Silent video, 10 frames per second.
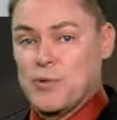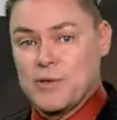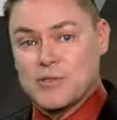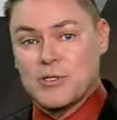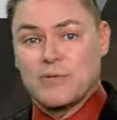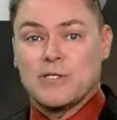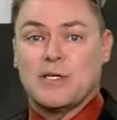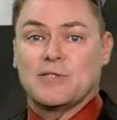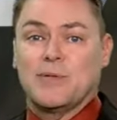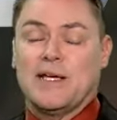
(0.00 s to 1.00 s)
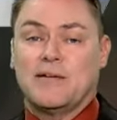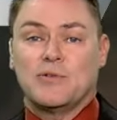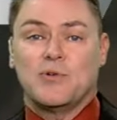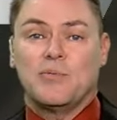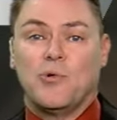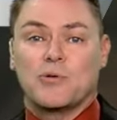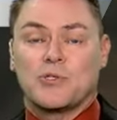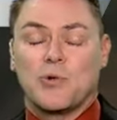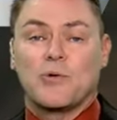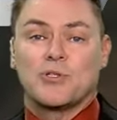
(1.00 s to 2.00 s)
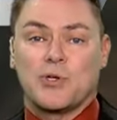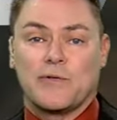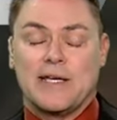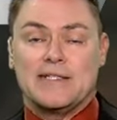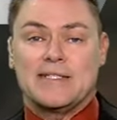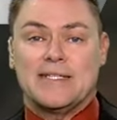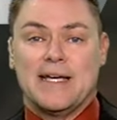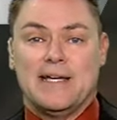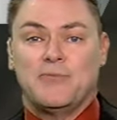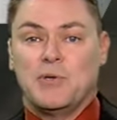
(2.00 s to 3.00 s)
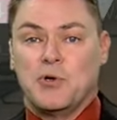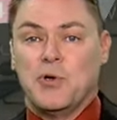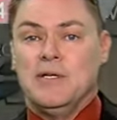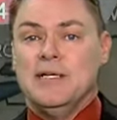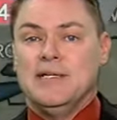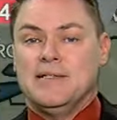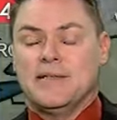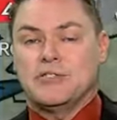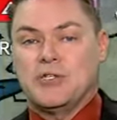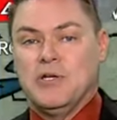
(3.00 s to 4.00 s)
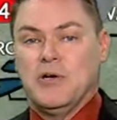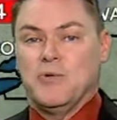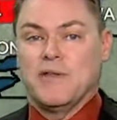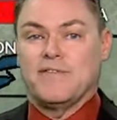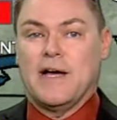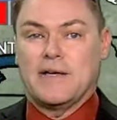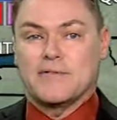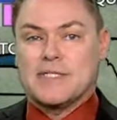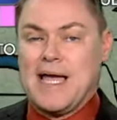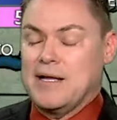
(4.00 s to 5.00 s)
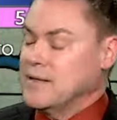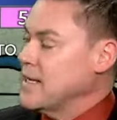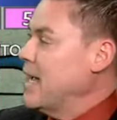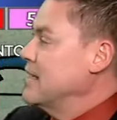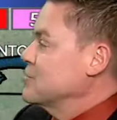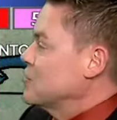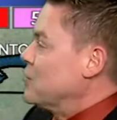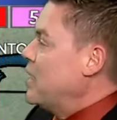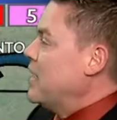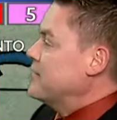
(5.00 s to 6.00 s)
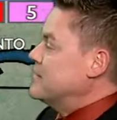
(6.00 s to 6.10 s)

Weather Service has been out doing more storm surveying today, and we will let you know when the final tally has arrived.